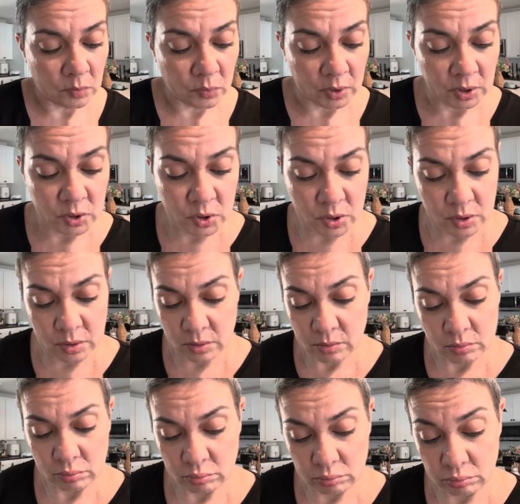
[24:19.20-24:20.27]
which
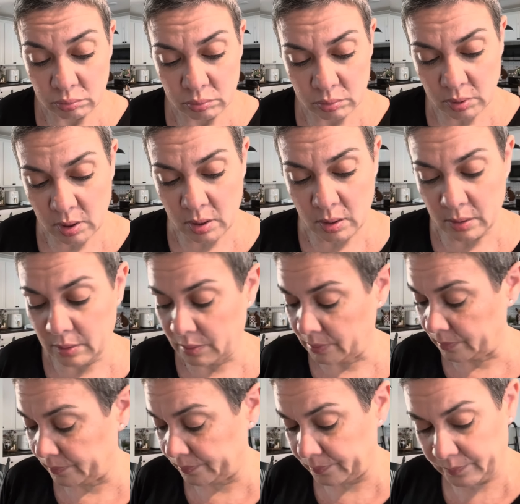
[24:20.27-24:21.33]

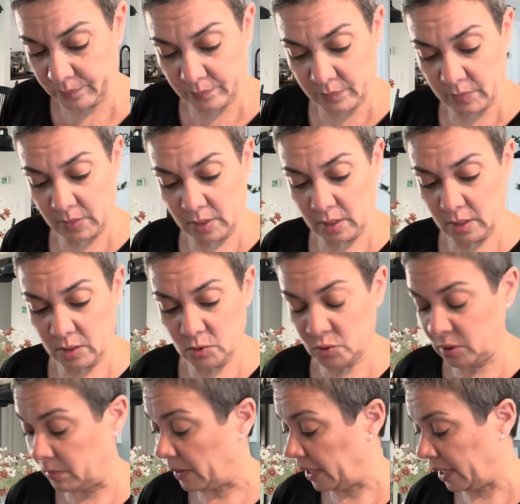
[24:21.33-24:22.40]
um
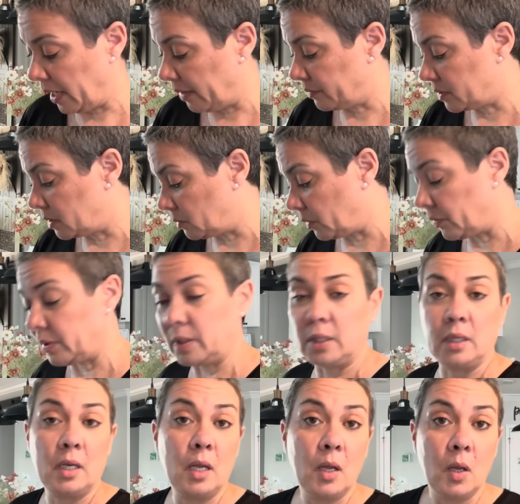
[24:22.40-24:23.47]
she might have some
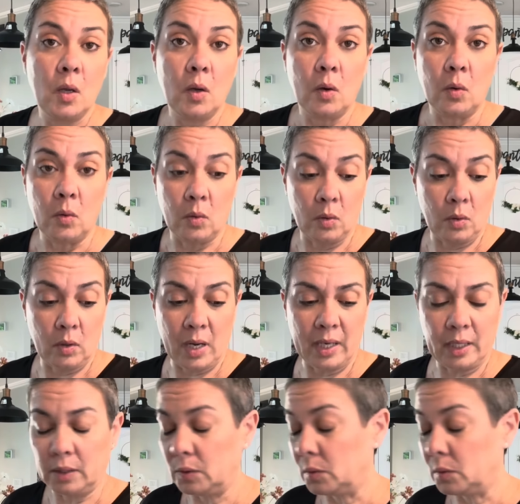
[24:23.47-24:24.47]
already or i can